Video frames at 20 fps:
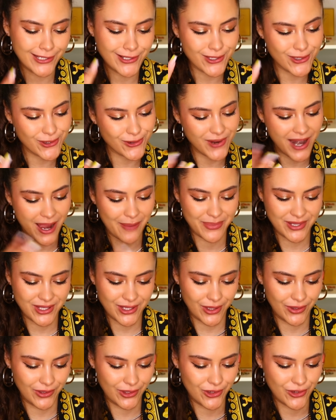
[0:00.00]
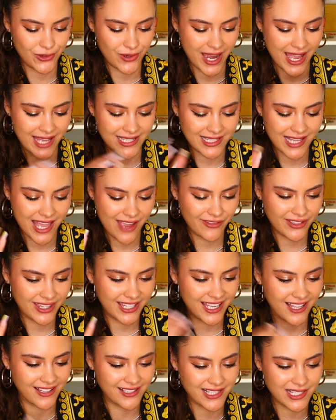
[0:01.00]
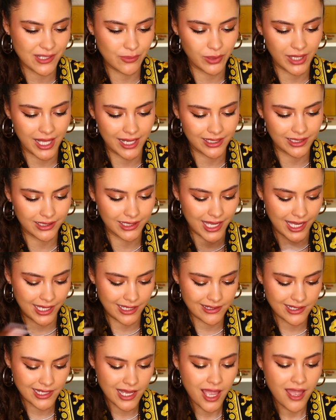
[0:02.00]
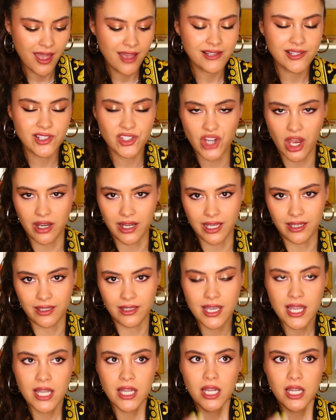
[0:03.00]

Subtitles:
straps on the dress, everything else is black lace, stunning.